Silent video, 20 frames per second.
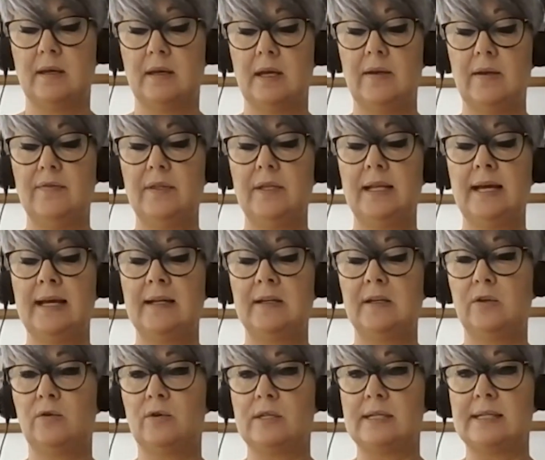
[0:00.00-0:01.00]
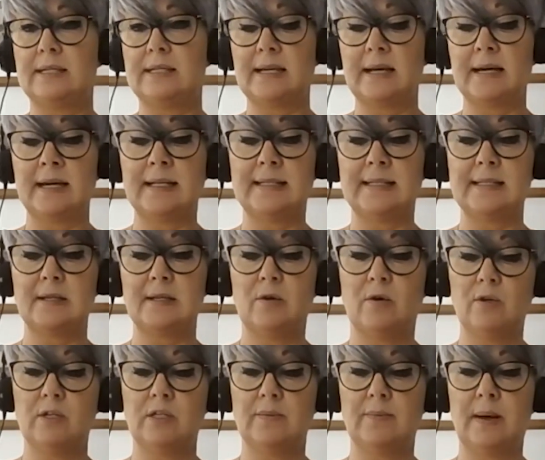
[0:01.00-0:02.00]
If the landlord decides
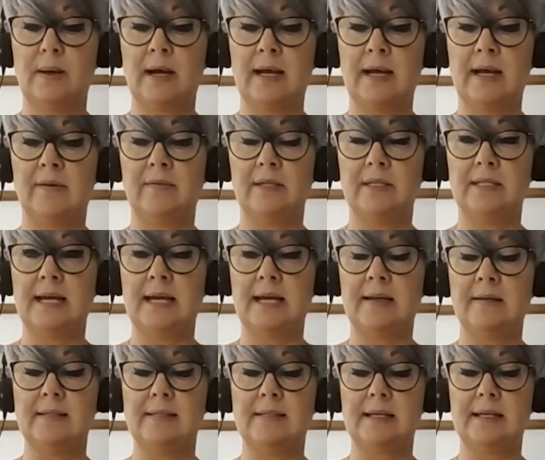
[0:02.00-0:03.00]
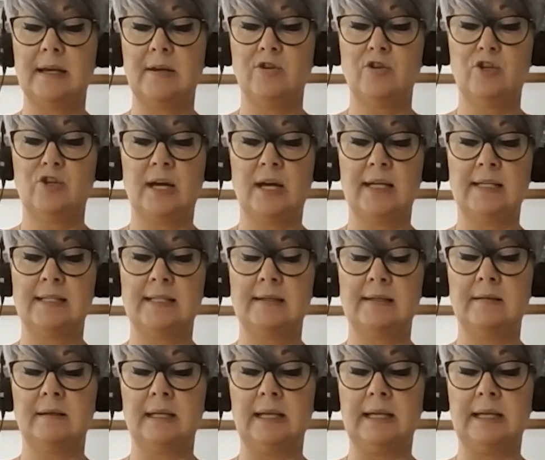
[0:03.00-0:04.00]
not to buy out the tenant's interest in
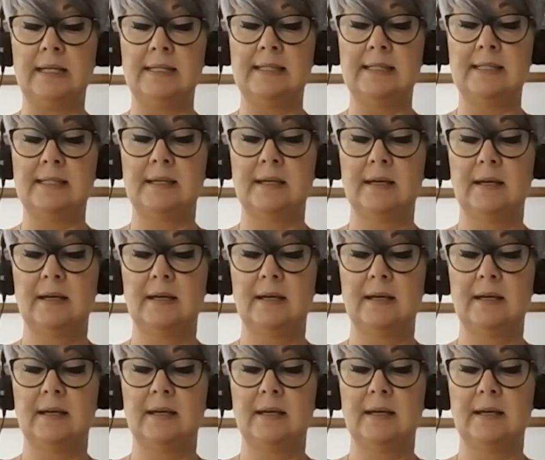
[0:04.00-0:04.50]
the lease,